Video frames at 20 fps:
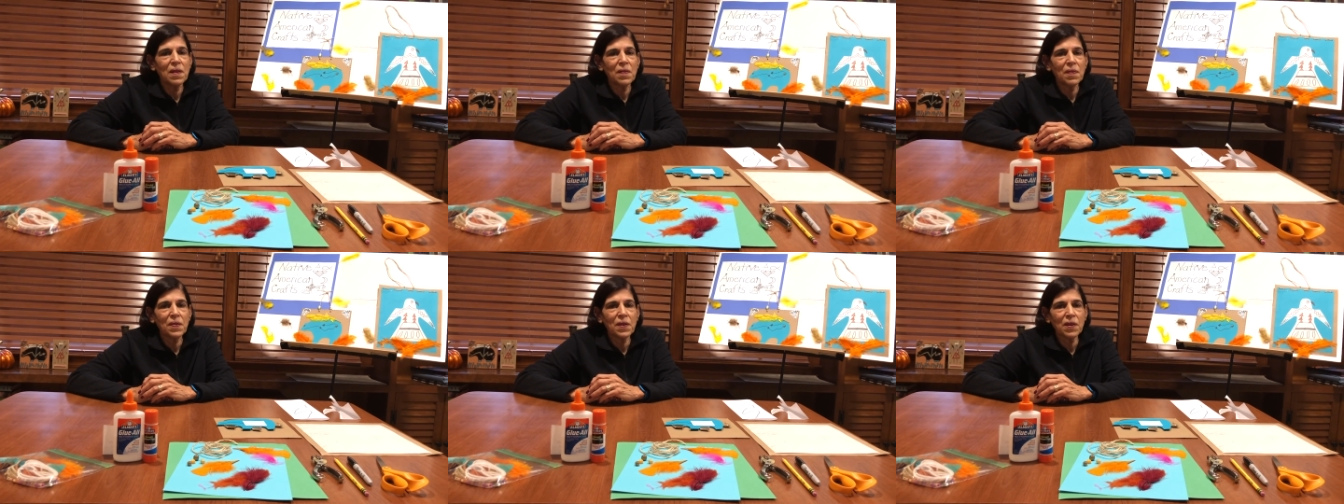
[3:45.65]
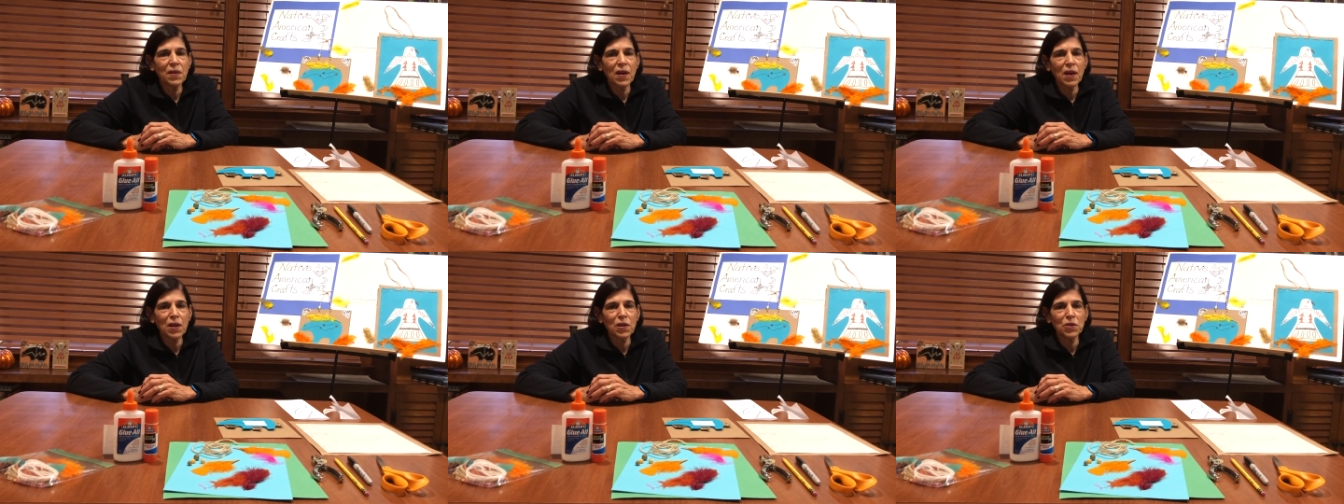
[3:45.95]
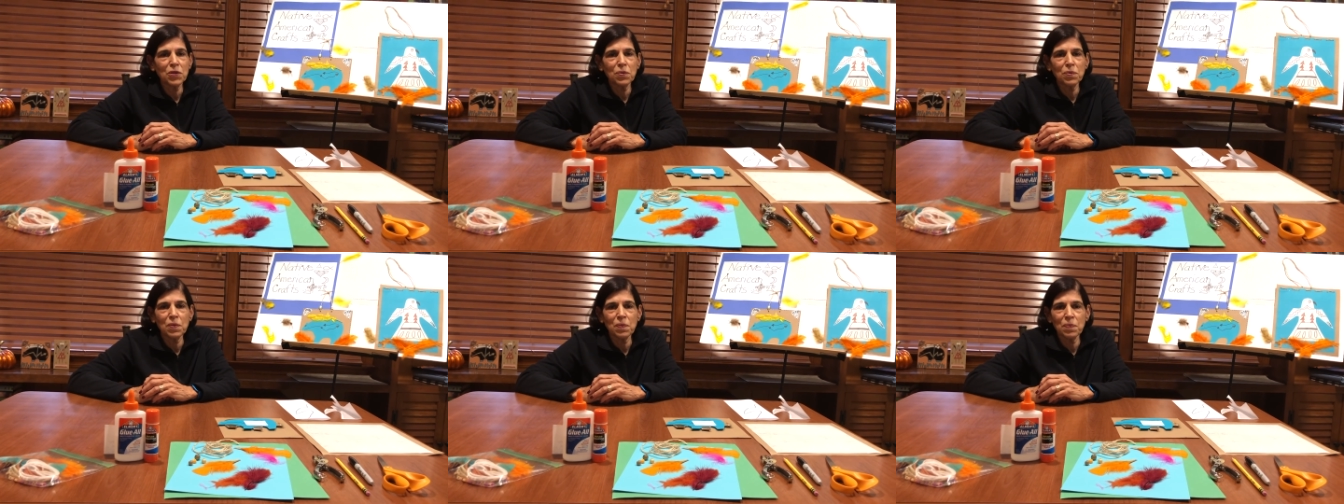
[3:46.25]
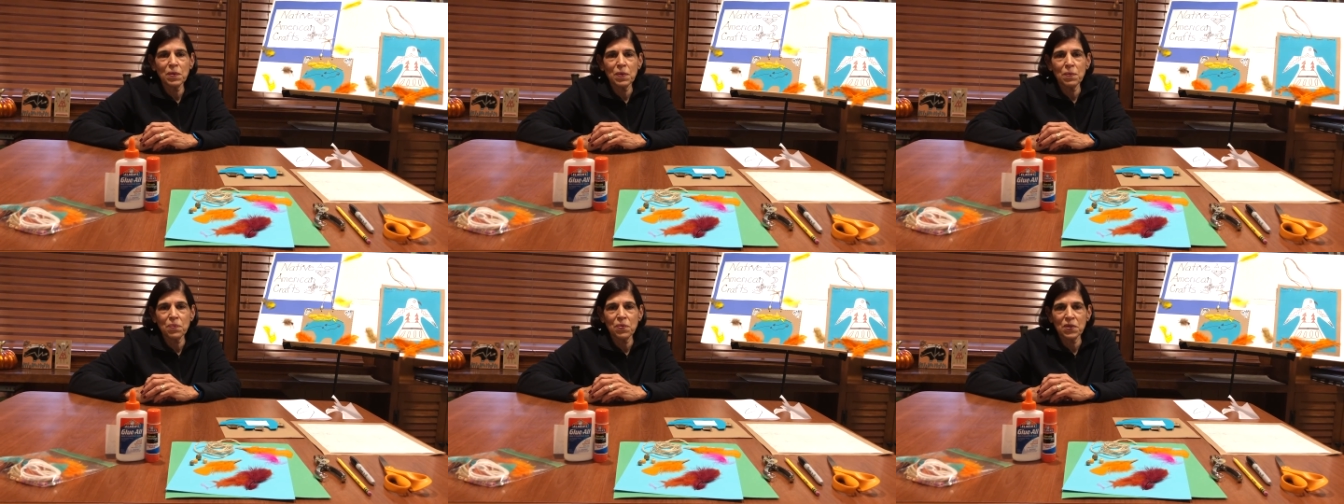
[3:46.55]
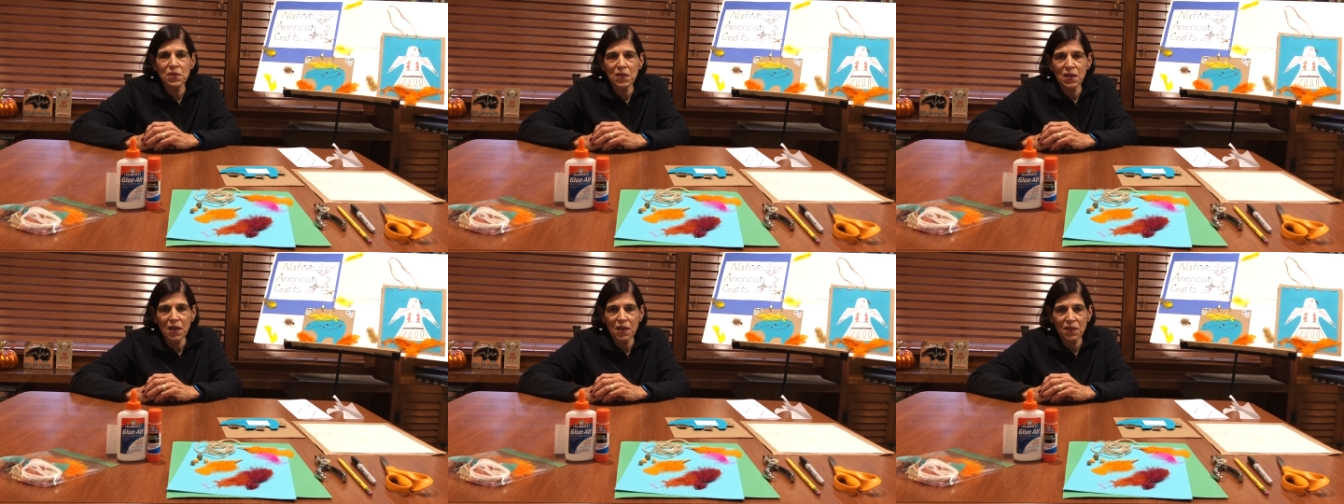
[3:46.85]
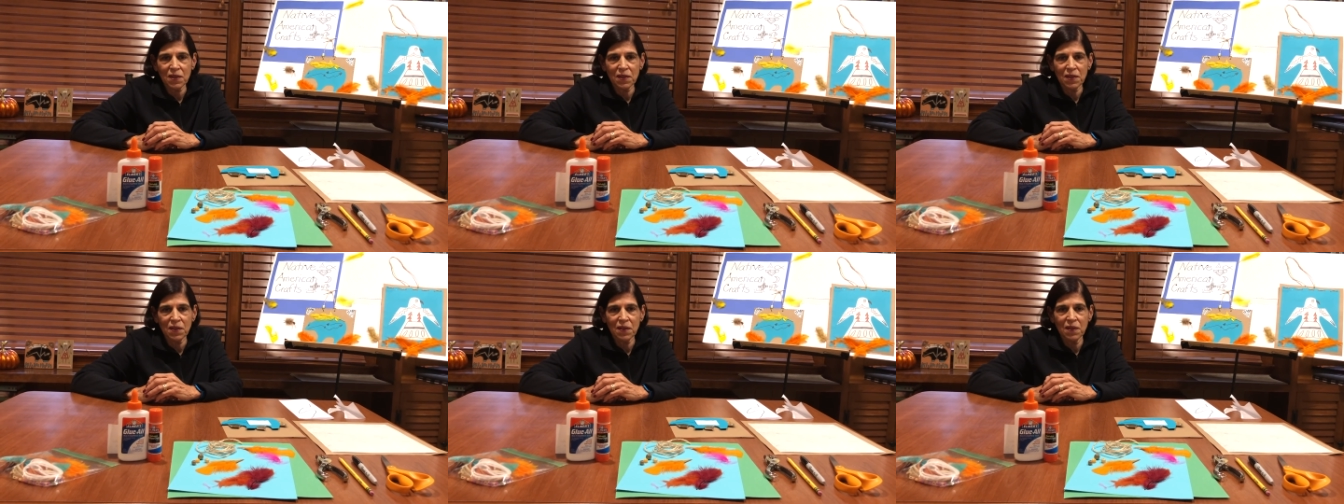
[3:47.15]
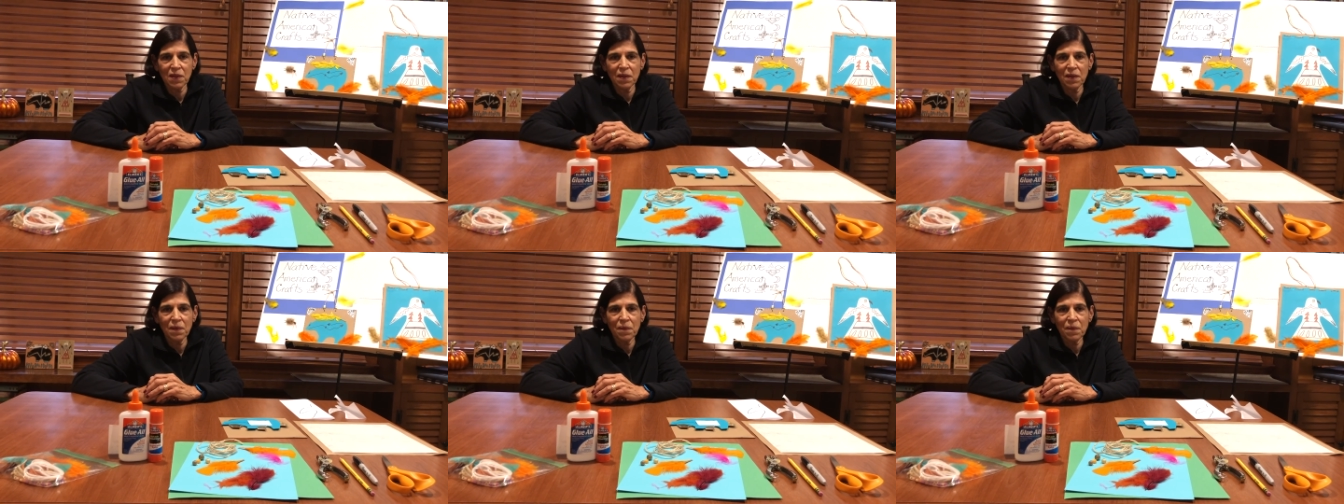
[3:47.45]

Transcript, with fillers: their house would be protected.